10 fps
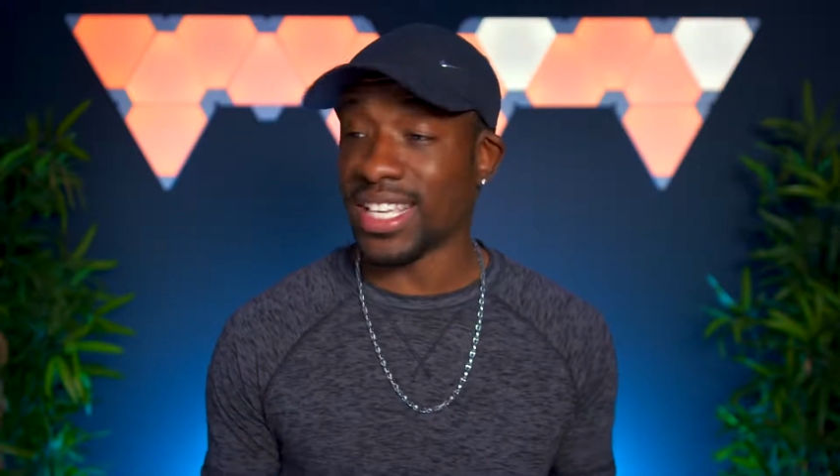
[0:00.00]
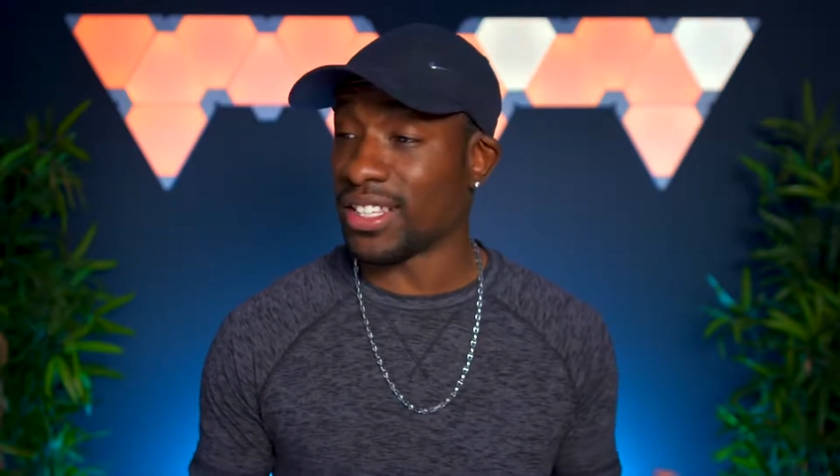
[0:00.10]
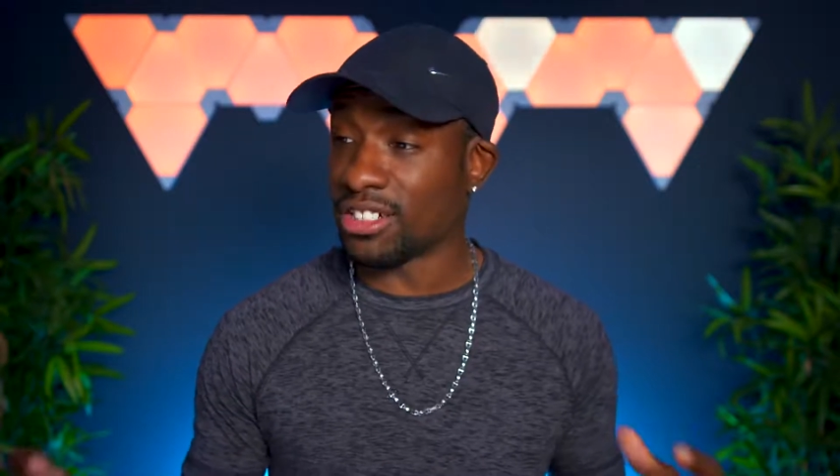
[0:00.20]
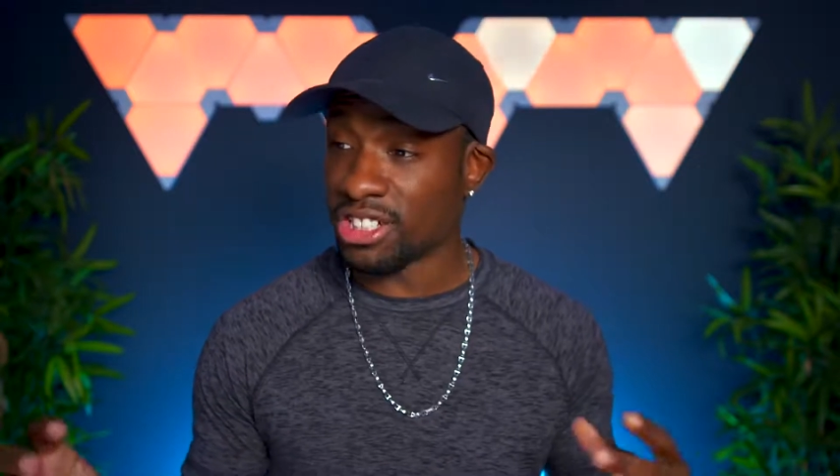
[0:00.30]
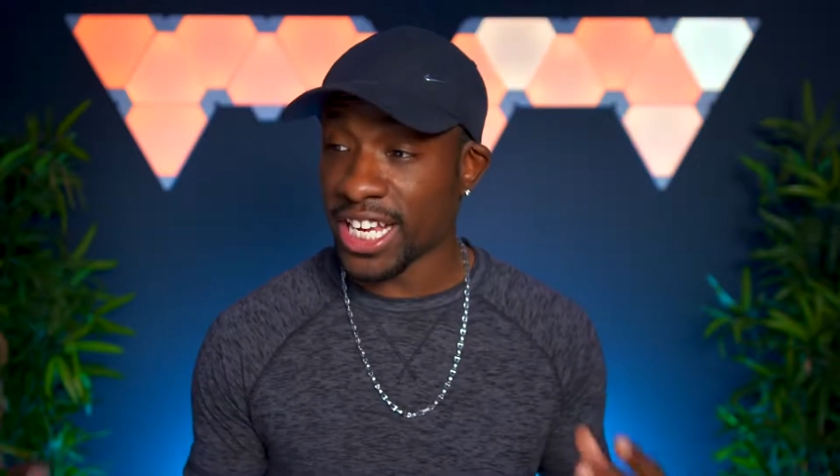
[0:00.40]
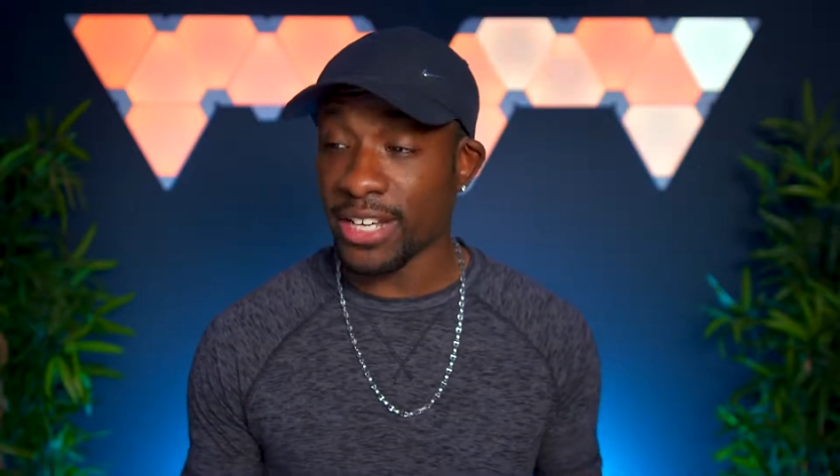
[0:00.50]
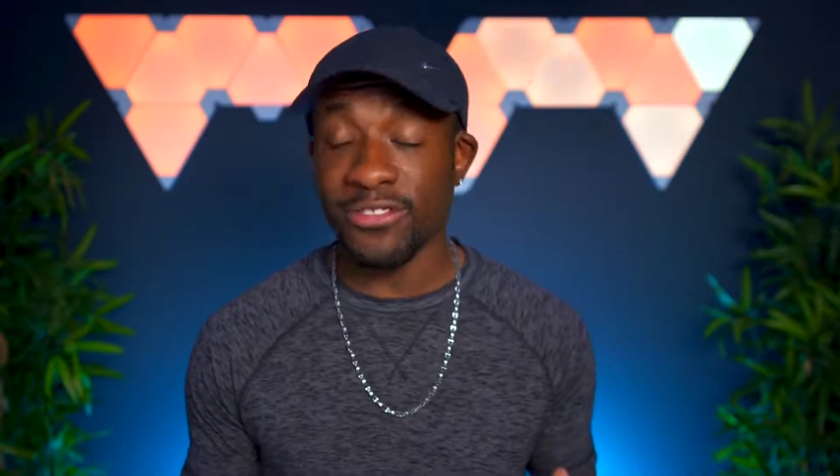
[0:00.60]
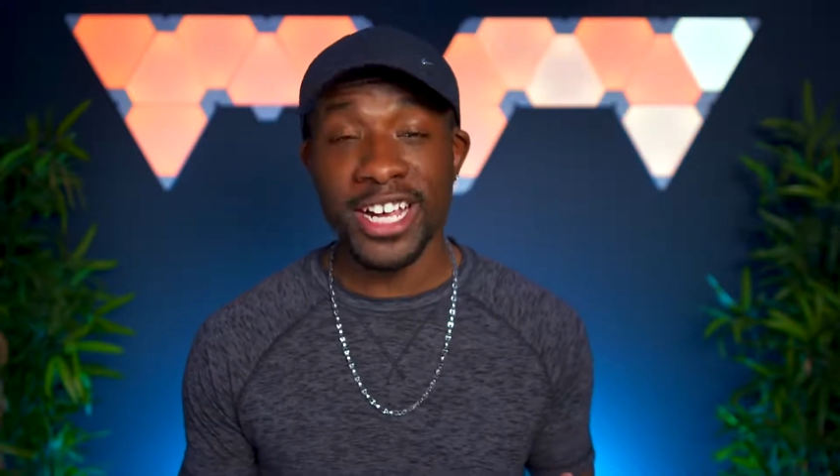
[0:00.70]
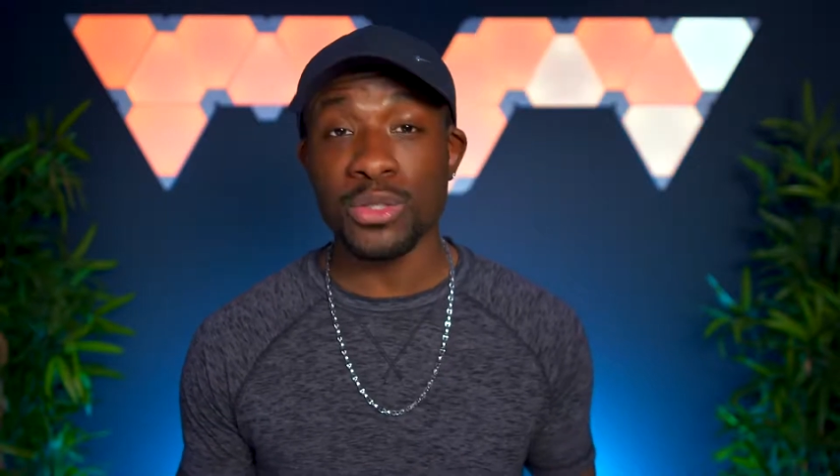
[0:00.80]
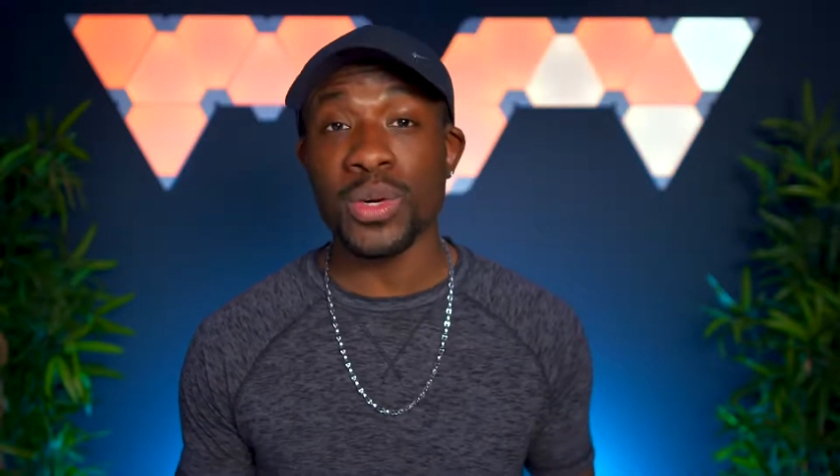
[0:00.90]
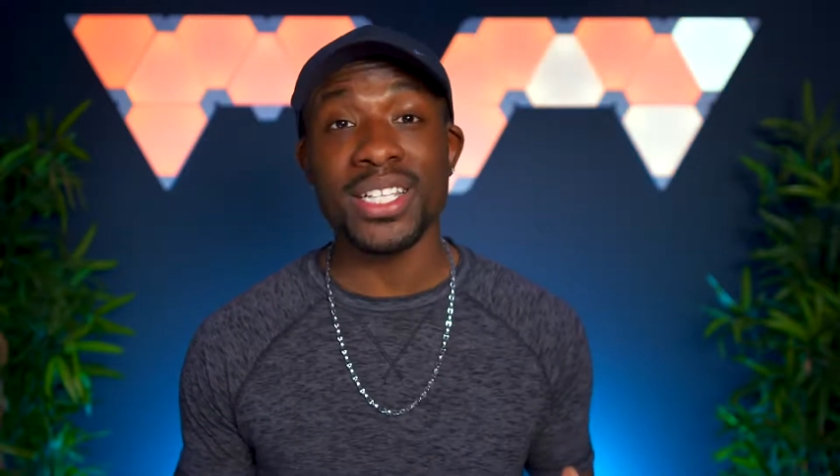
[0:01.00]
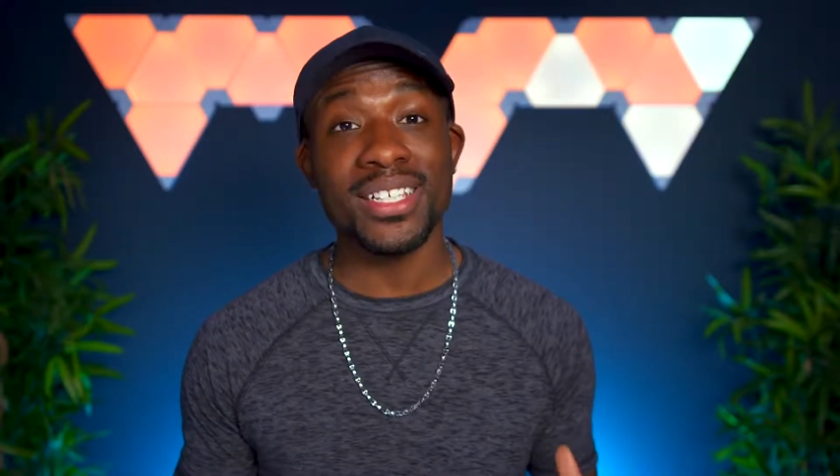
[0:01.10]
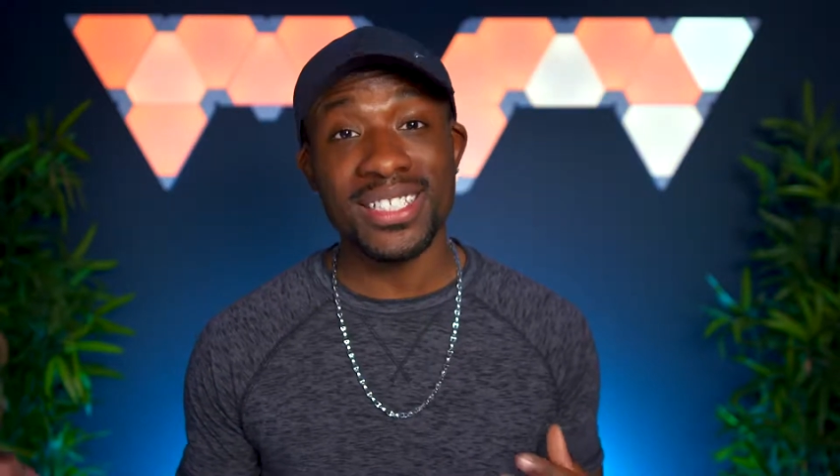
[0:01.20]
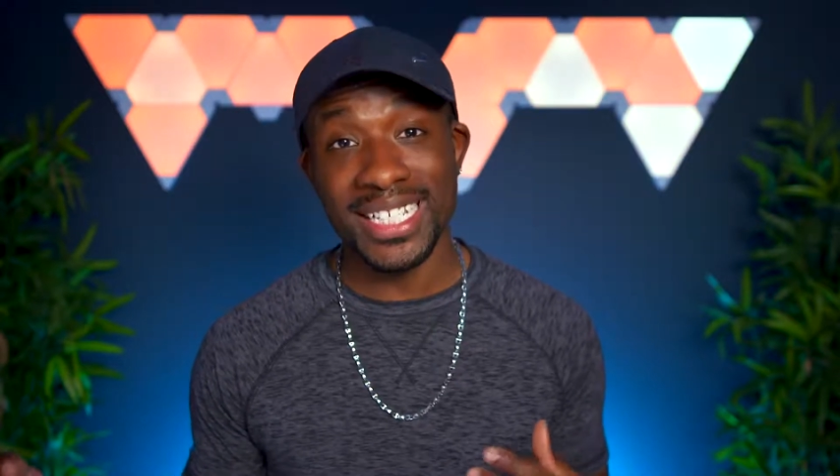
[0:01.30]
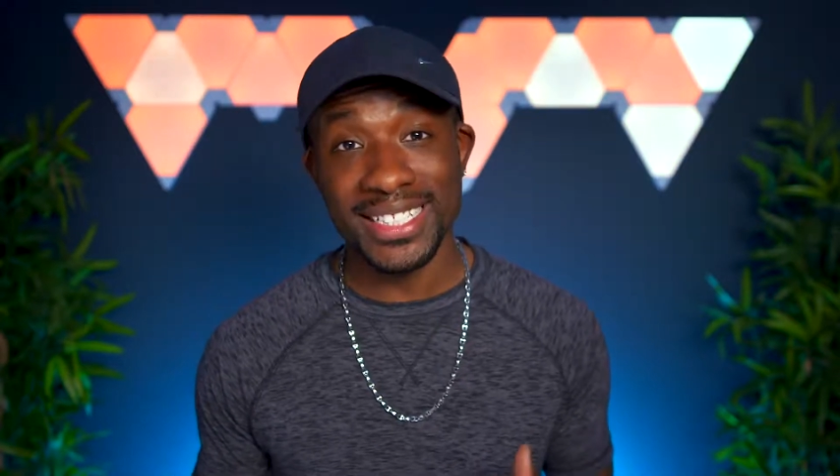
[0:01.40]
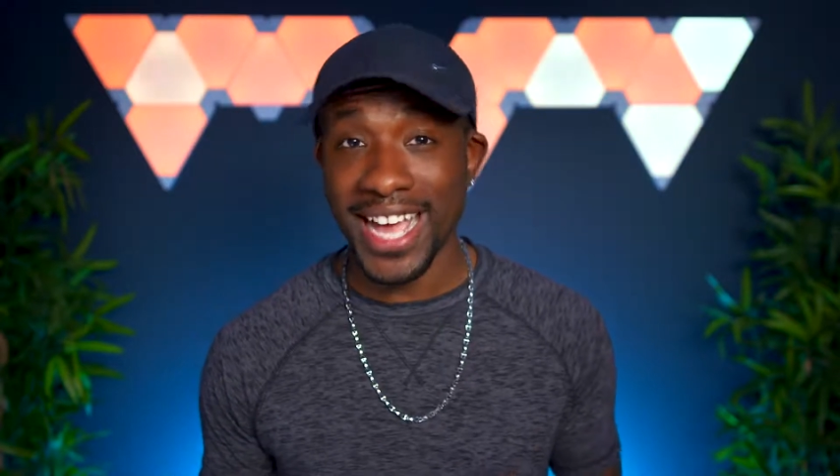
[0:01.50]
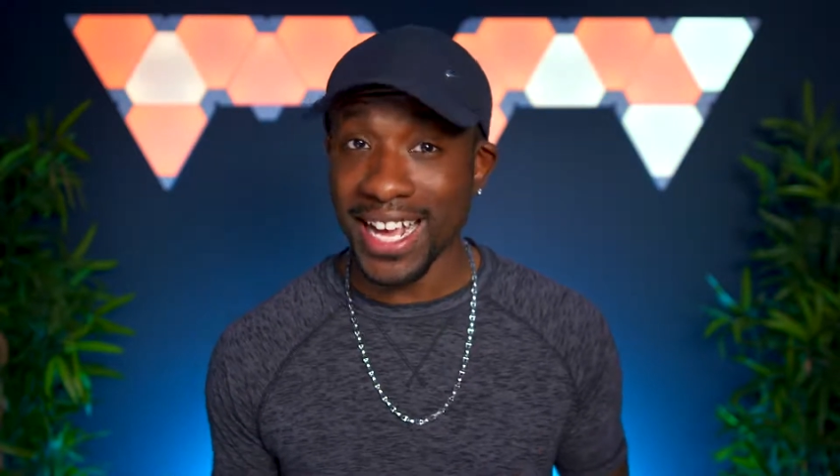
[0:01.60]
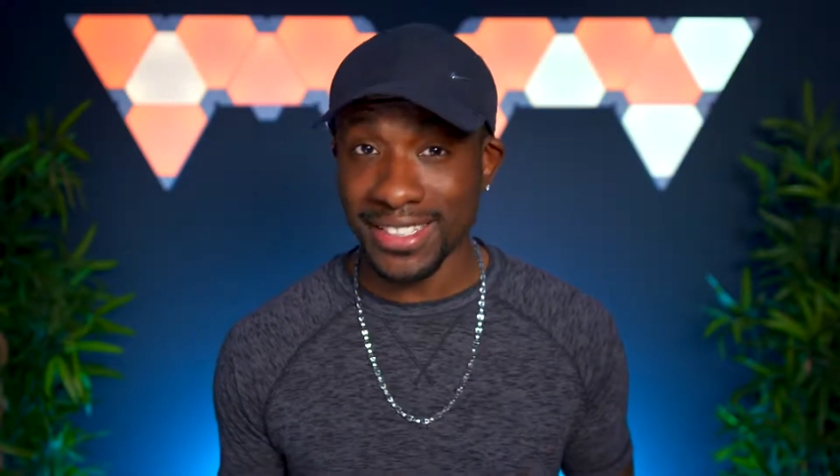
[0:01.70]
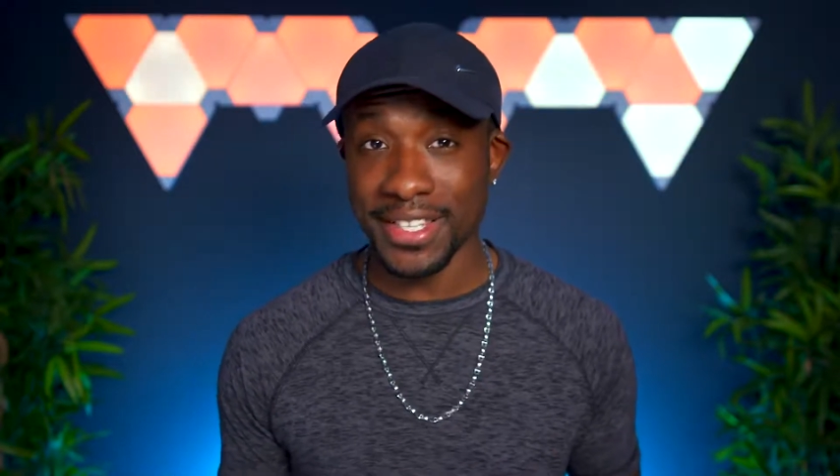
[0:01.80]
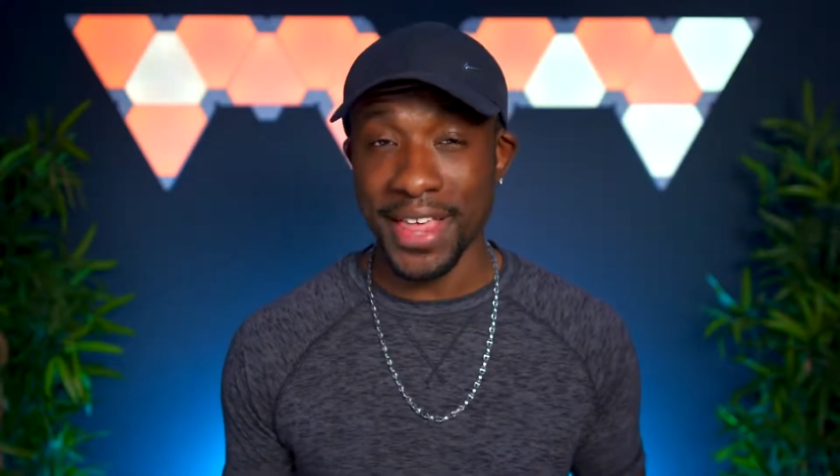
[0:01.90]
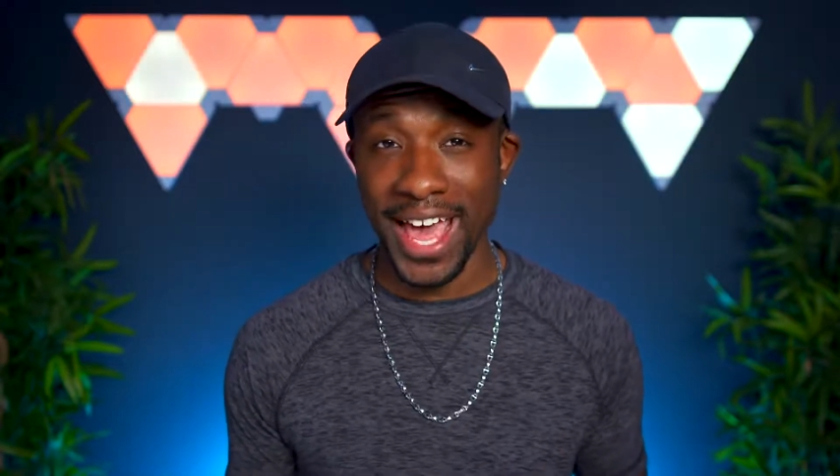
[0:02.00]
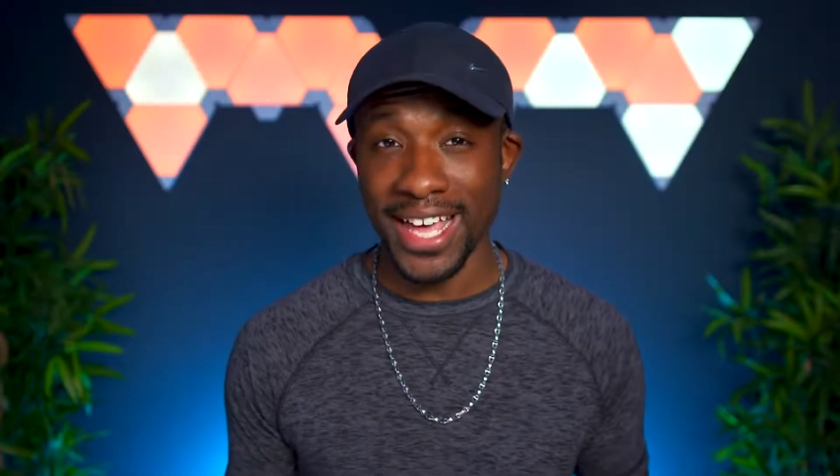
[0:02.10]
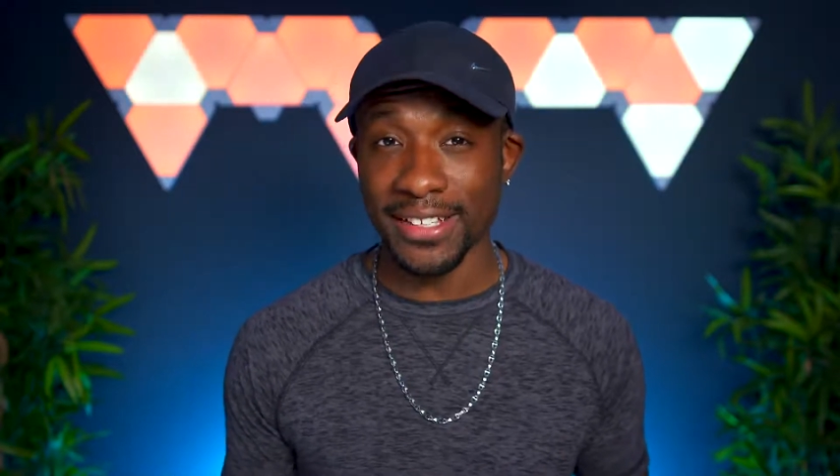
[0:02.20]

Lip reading: and the J Raceway does exactly that.